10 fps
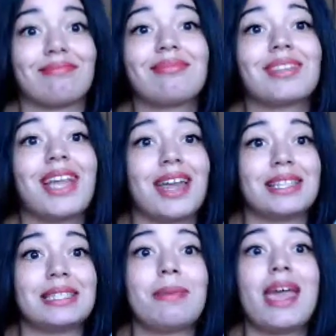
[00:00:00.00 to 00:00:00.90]

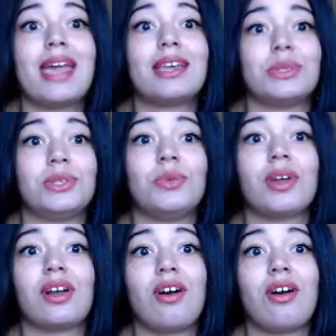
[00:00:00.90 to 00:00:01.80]
Goddess Matt is who you
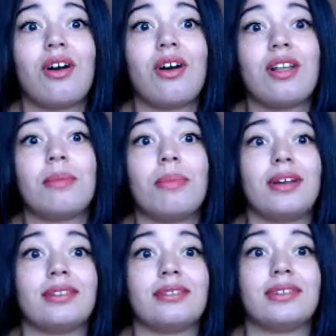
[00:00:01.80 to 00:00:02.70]
want to call upon,
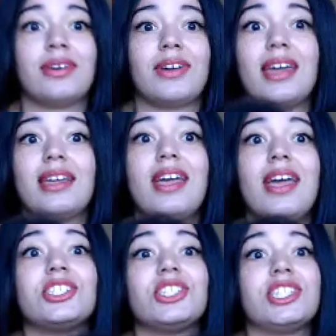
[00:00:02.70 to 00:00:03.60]
okay?
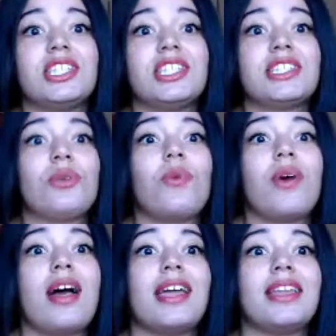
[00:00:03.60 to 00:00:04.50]
She's the
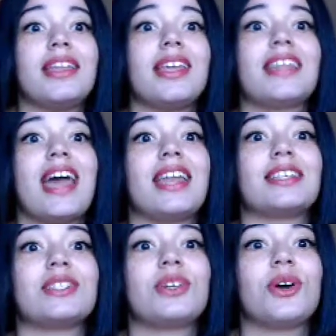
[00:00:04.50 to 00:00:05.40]
one that
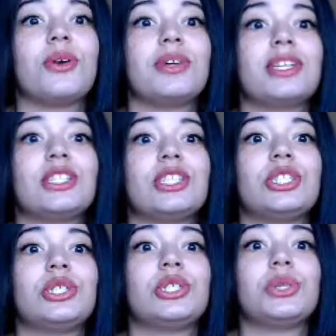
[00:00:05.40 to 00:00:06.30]
is going
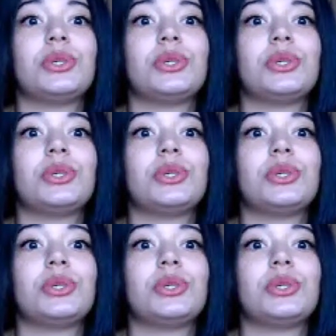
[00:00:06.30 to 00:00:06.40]
to,